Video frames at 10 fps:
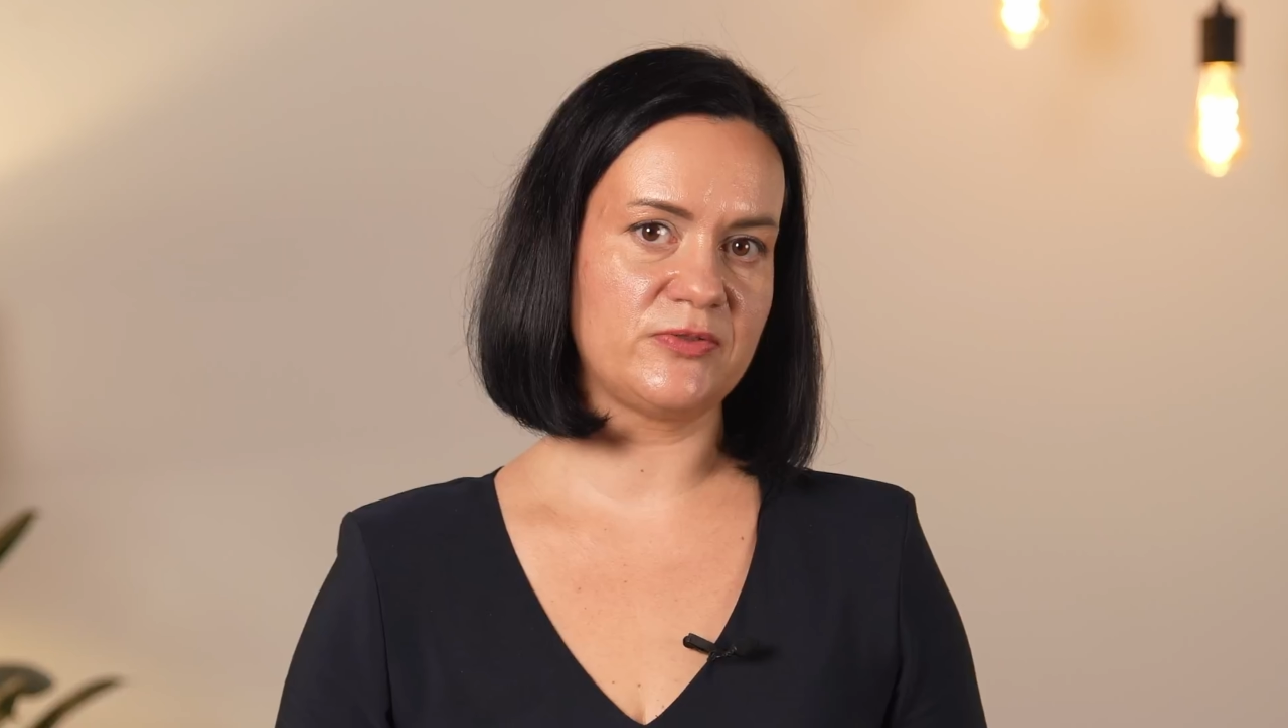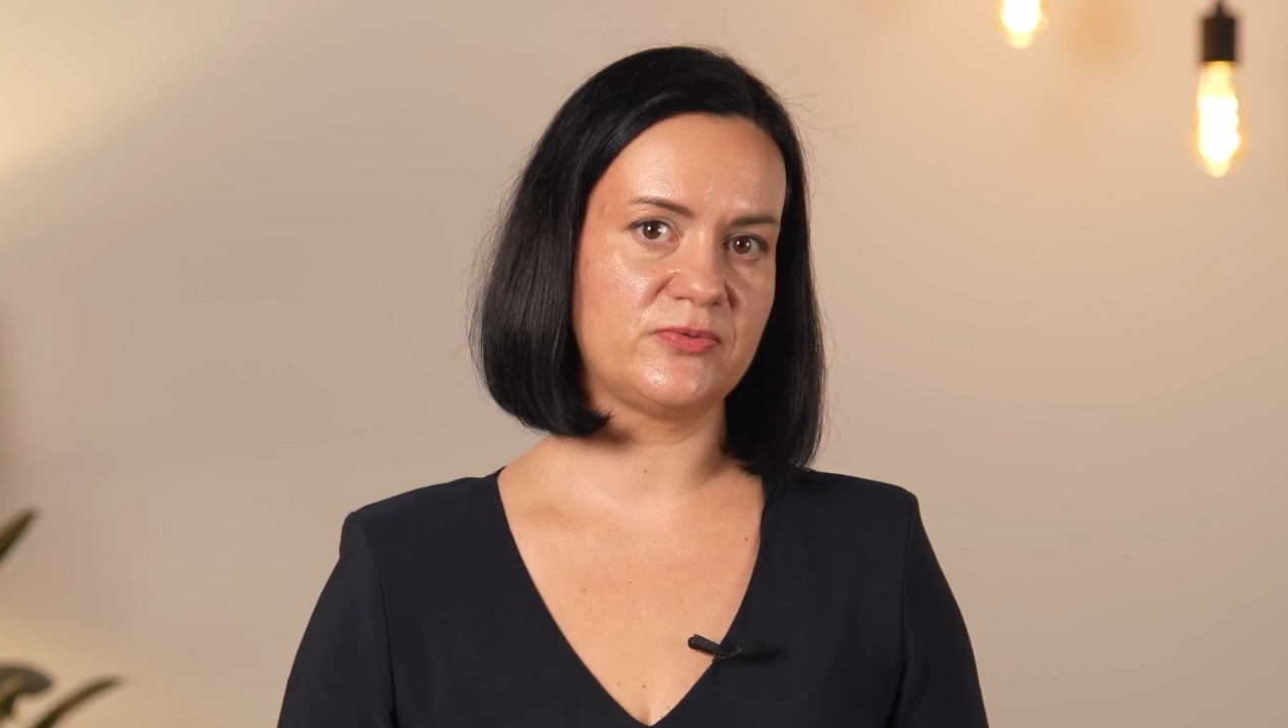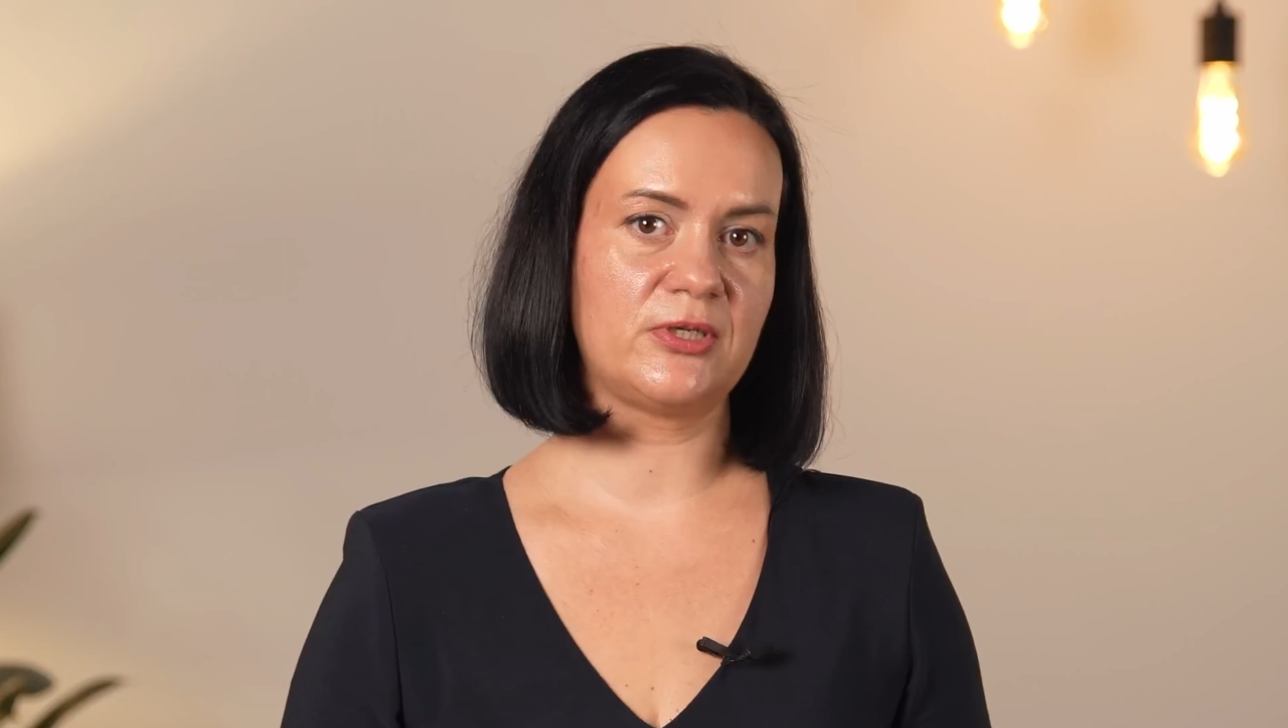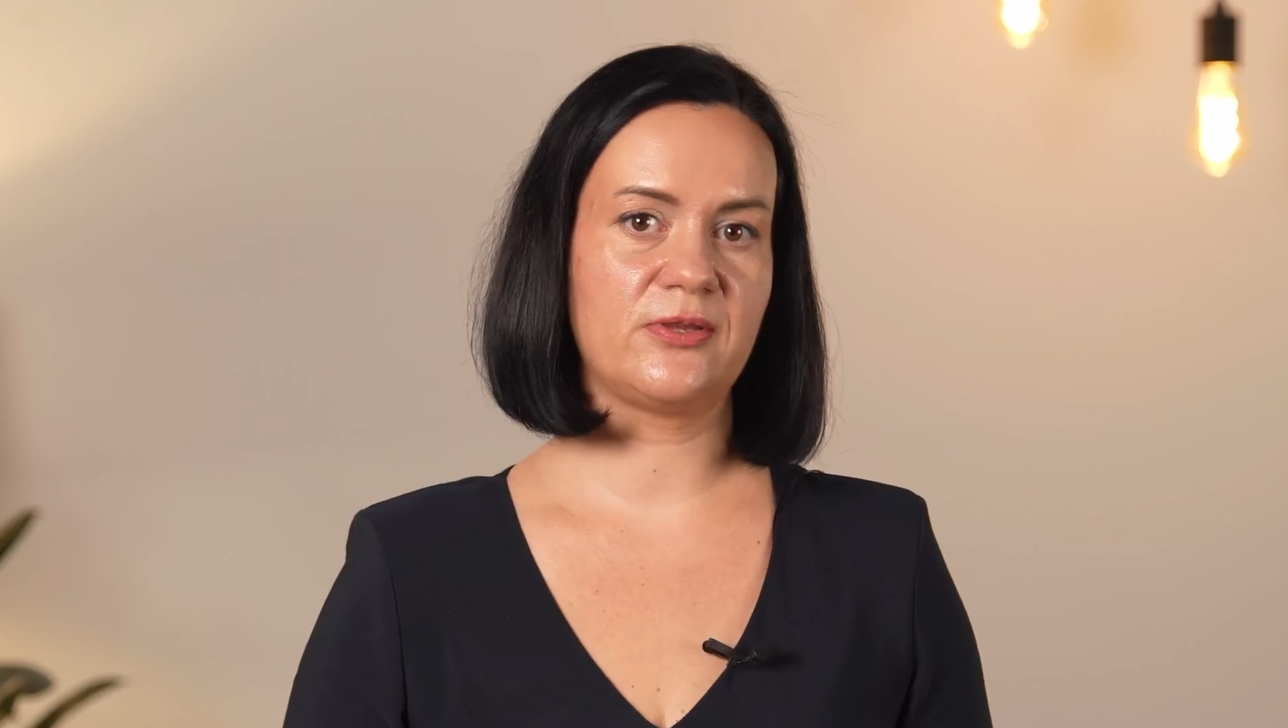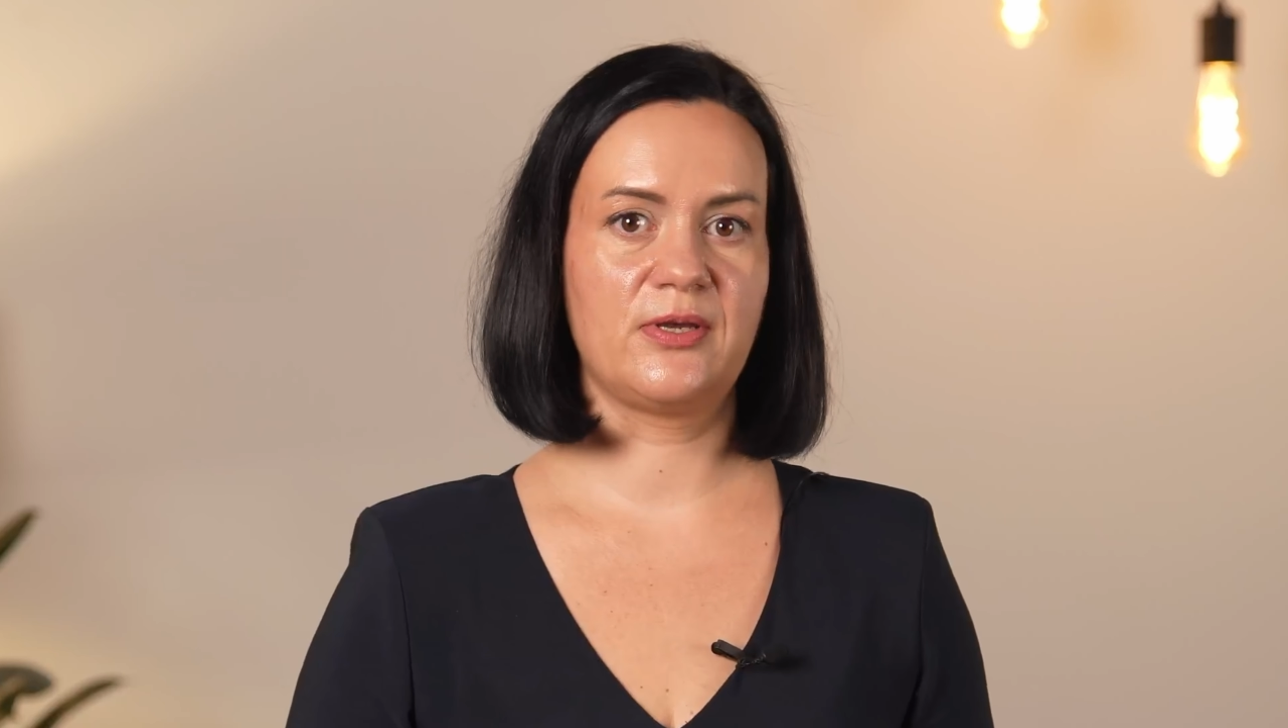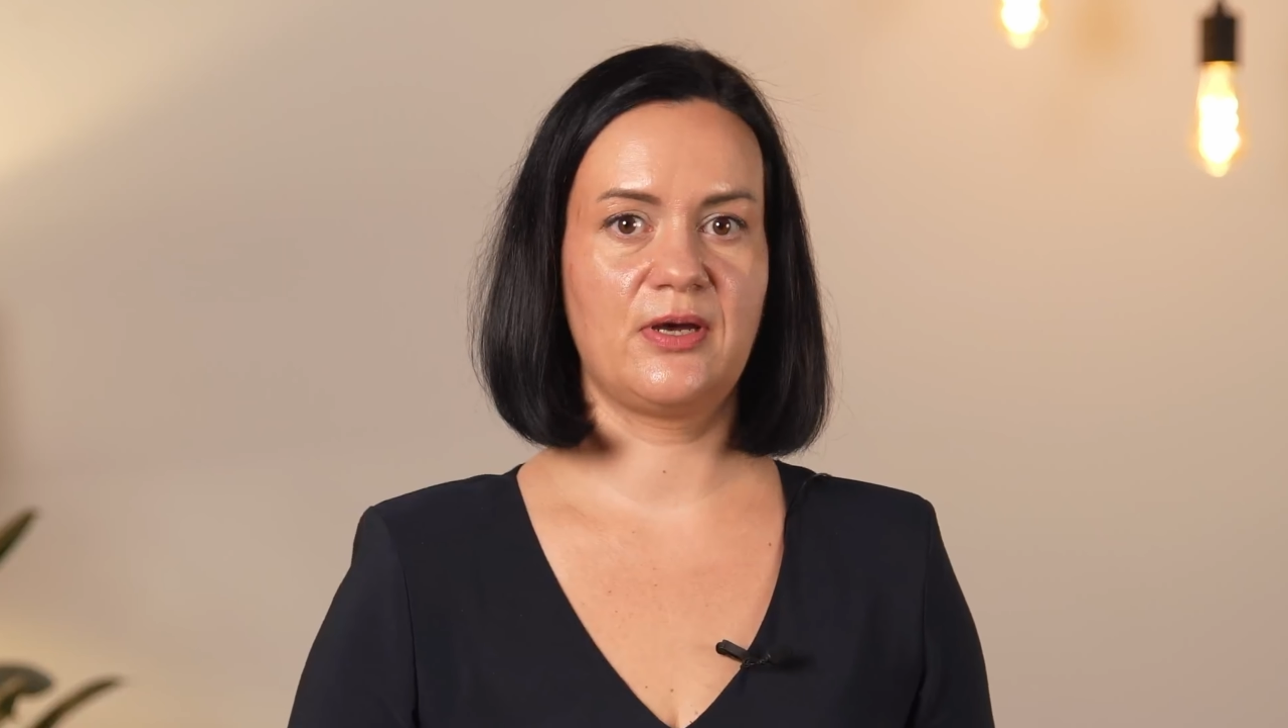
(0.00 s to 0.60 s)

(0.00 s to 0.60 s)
for the